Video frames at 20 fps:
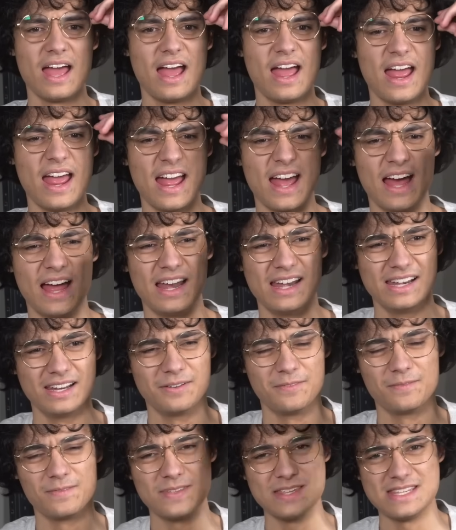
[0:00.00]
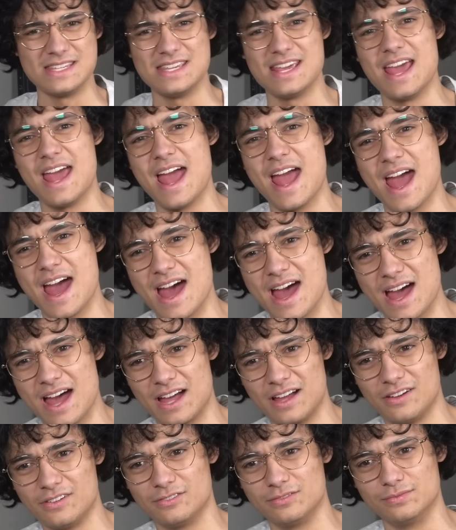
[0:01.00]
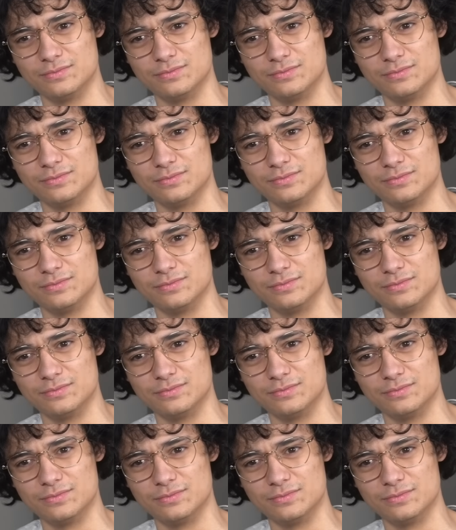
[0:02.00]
And yeah,